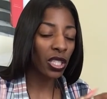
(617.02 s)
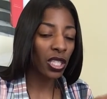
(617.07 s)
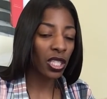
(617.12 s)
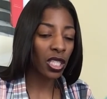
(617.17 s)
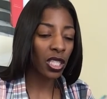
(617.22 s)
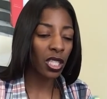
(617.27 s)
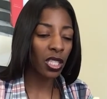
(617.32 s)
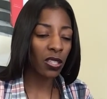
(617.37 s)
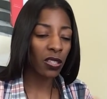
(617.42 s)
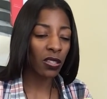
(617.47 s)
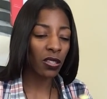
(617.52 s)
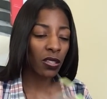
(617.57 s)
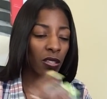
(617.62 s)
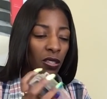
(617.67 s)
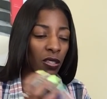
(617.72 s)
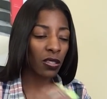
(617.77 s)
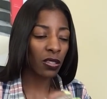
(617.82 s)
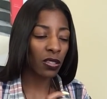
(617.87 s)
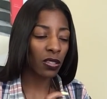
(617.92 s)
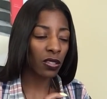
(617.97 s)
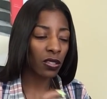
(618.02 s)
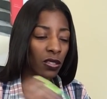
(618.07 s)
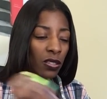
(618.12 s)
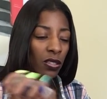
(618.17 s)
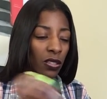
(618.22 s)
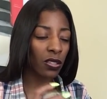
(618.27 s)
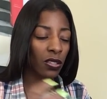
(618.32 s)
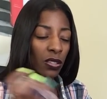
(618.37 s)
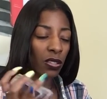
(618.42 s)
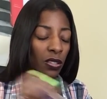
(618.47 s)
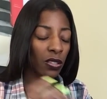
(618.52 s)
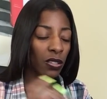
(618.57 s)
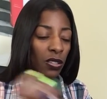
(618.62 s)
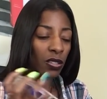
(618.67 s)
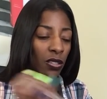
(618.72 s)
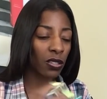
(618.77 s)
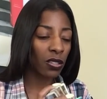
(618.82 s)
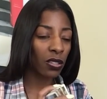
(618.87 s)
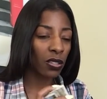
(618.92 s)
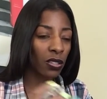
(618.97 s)

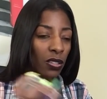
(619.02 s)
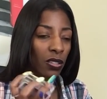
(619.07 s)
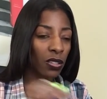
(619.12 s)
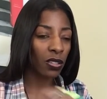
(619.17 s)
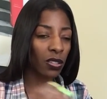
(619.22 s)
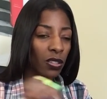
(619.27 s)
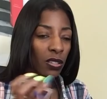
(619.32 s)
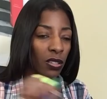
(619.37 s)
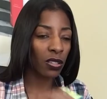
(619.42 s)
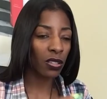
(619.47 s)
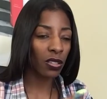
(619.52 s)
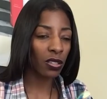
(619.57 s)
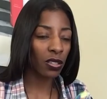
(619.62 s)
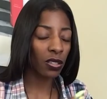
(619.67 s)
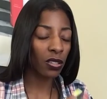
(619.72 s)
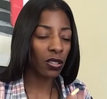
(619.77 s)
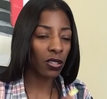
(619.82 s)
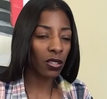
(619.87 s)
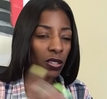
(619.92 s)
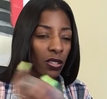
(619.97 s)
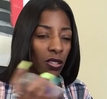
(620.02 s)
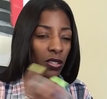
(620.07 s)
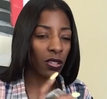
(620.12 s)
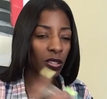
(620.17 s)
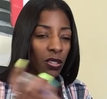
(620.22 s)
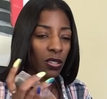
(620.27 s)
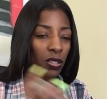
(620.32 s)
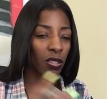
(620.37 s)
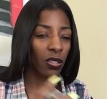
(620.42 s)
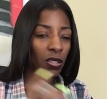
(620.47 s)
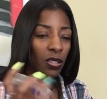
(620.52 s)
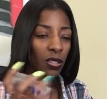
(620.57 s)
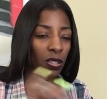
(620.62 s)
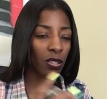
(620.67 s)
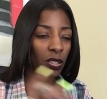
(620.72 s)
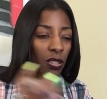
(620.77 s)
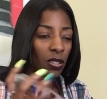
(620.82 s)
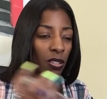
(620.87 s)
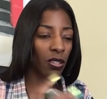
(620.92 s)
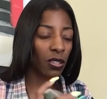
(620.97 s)

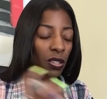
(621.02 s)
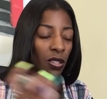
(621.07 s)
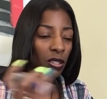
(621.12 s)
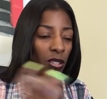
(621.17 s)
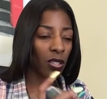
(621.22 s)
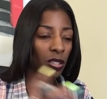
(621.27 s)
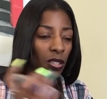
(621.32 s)
Nothing is said.